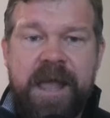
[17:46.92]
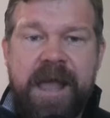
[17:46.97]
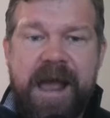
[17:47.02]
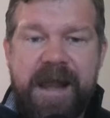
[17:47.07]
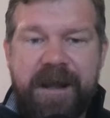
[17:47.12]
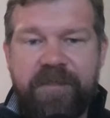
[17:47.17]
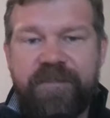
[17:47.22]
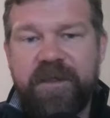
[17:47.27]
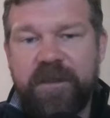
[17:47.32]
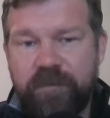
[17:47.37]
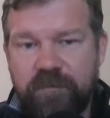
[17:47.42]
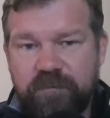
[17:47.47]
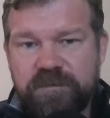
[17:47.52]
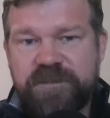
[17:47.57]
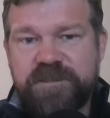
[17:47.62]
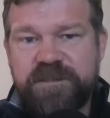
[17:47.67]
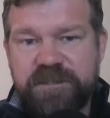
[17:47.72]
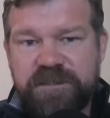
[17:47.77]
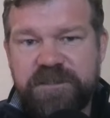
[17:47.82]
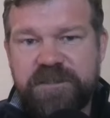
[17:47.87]
and I think
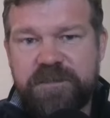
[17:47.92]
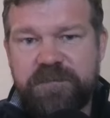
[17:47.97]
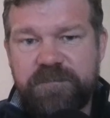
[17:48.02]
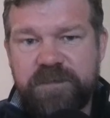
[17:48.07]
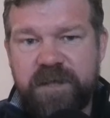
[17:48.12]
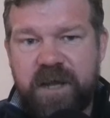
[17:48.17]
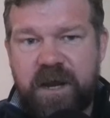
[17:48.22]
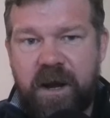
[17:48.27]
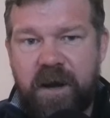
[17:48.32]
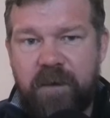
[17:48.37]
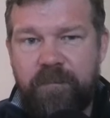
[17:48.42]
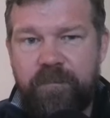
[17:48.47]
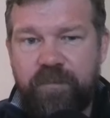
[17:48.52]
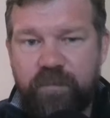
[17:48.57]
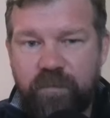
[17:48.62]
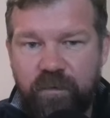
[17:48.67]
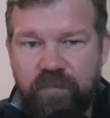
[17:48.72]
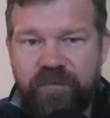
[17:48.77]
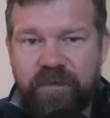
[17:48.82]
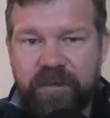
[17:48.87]
those systems are
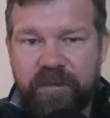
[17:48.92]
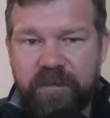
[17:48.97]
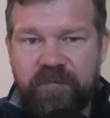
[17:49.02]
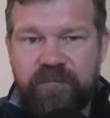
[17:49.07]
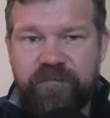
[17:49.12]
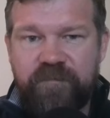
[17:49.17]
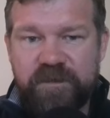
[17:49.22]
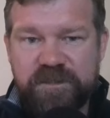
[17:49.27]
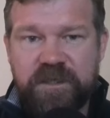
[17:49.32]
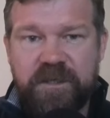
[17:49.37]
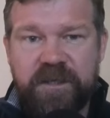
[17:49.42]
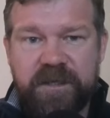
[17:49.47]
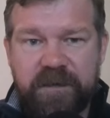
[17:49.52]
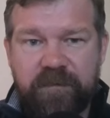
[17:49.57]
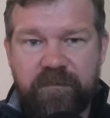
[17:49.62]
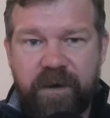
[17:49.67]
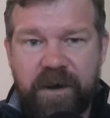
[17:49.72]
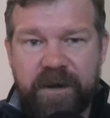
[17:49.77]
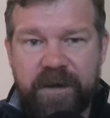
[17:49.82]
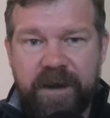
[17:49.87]
proving their fragility
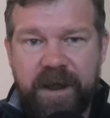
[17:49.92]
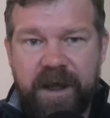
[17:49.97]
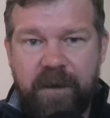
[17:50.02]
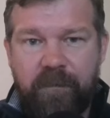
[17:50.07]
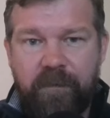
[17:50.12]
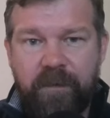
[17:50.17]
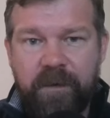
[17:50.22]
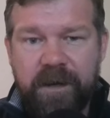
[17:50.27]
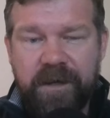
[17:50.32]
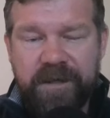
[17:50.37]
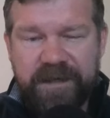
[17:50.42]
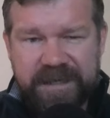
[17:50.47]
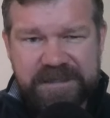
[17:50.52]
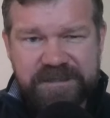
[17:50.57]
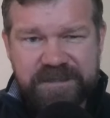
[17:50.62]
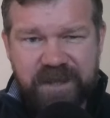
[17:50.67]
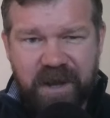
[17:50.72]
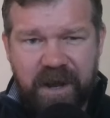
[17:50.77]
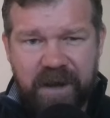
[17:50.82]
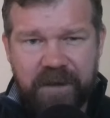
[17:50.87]
right now. It
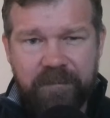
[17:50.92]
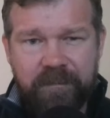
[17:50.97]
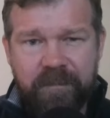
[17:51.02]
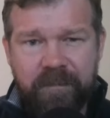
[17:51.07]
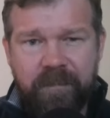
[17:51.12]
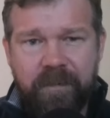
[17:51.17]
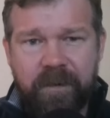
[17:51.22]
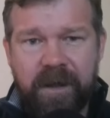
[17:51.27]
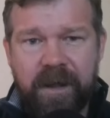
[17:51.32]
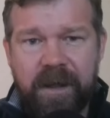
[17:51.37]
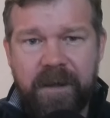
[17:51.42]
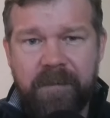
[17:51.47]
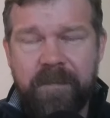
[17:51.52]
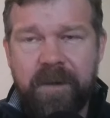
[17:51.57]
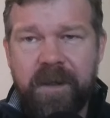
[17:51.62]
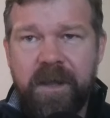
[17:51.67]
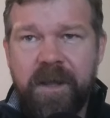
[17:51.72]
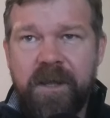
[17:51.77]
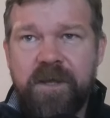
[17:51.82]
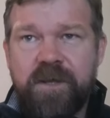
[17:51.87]
takes time, but um,
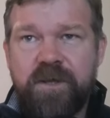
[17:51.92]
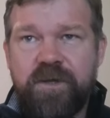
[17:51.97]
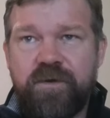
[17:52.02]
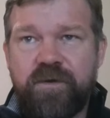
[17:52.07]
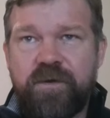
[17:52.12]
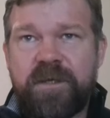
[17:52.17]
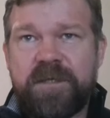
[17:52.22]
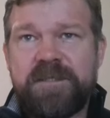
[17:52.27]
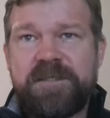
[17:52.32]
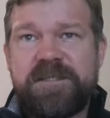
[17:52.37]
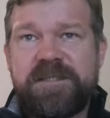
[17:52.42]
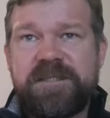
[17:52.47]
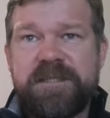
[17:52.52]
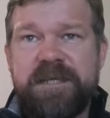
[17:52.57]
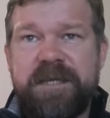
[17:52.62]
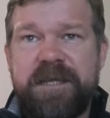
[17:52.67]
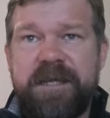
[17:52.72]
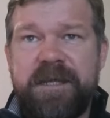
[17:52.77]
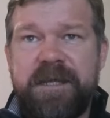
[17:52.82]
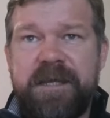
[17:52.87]
you can
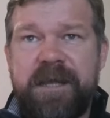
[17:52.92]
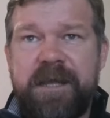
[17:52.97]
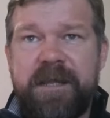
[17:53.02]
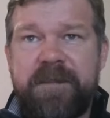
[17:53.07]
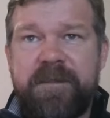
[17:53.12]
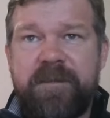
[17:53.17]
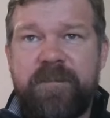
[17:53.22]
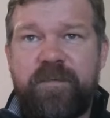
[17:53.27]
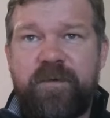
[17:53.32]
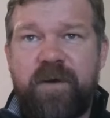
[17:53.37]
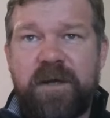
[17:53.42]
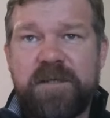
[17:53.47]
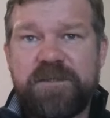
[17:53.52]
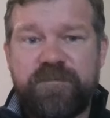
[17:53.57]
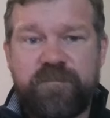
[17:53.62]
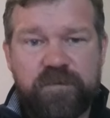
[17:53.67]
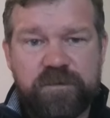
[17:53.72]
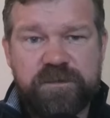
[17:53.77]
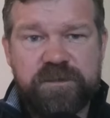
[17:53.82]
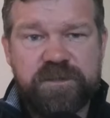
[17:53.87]
see in the price
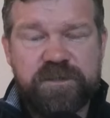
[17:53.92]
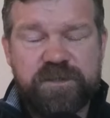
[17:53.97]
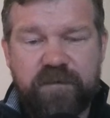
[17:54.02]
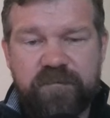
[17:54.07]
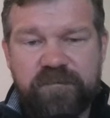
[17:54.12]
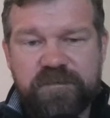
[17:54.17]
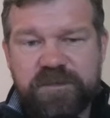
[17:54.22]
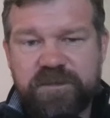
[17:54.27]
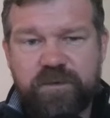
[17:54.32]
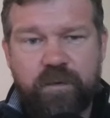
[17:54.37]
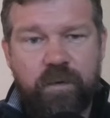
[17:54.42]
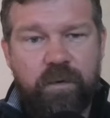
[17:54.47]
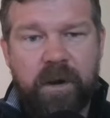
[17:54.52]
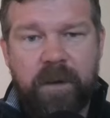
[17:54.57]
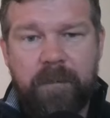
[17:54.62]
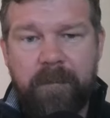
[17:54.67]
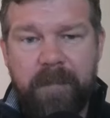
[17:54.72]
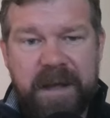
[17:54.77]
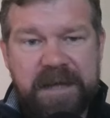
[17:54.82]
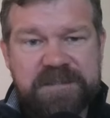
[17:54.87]
of goods and services going
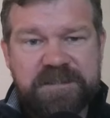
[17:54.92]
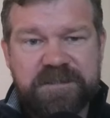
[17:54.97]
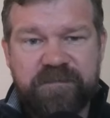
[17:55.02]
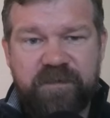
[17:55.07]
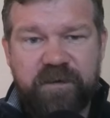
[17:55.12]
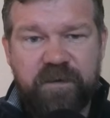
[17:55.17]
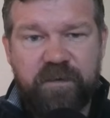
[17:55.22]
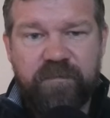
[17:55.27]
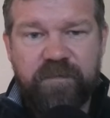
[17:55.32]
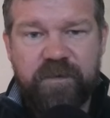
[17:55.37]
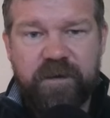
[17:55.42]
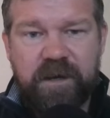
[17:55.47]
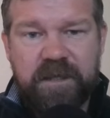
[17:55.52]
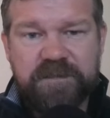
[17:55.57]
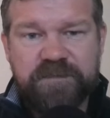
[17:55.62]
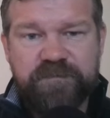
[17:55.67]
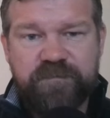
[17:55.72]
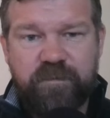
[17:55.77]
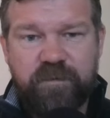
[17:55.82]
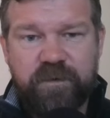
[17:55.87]
up massively over the
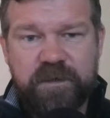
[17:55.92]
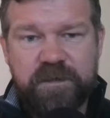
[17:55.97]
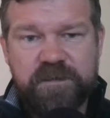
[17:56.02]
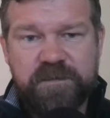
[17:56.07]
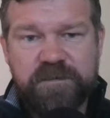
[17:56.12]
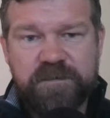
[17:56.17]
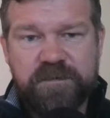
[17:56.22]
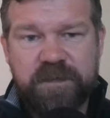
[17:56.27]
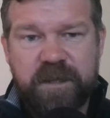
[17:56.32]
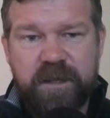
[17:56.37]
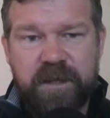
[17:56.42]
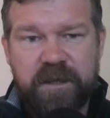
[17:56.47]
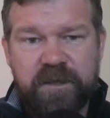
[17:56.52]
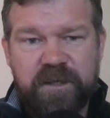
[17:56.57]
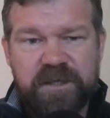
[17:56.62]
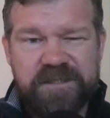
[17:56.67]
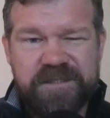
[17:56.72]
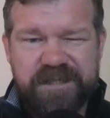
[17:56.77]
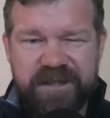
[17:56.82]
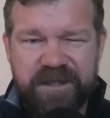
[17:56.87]
last four years. Uh,
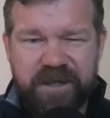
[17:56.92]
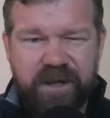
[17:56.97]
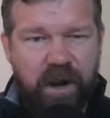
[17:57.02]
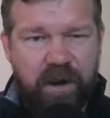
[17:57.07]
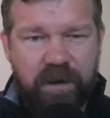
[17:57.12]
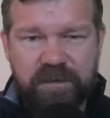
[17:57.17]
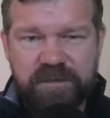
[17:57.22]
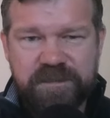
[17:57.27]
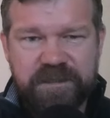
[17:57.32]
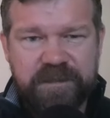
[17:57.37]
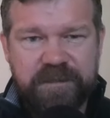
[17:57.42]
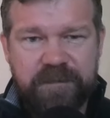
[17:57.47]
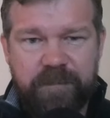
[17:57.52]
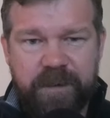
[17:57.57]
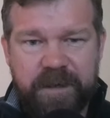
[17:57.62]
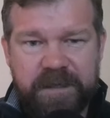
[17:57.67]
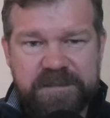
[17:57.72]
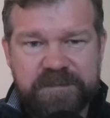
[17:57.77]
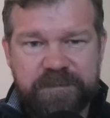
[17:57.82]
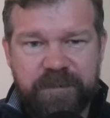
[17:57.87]
you can see the currency
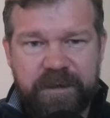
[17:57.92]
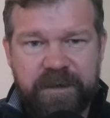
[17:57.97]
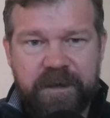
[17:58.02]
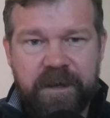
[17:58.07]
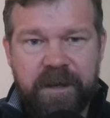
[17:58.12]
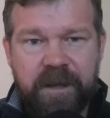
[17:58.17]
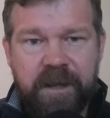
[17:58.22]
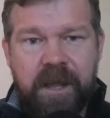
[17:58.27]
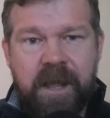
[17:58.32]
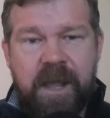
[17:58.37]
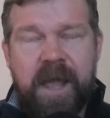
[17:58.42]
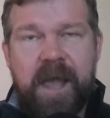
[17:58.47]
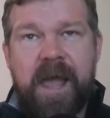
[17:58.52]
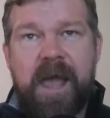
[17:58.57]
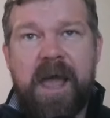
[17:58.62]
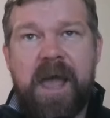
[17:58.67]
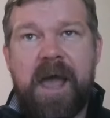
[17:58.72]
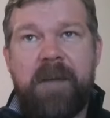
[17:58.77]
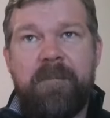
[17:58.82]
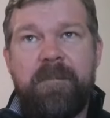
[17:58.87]
debasement.
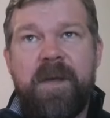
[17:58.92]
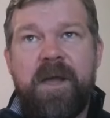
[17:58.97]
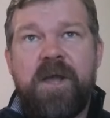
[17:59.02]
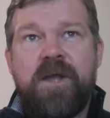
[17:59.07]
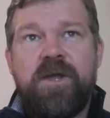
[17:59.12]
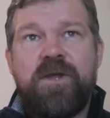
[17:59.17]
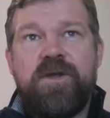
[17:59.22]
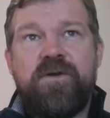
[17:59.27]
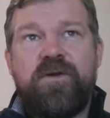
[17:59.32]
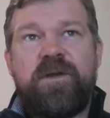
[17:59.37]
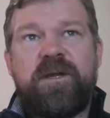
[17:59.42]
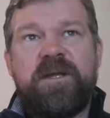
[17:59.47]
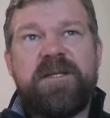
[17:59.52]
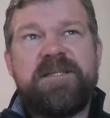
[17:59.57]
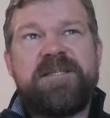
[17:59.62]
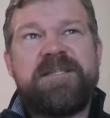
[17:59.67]
Um, you can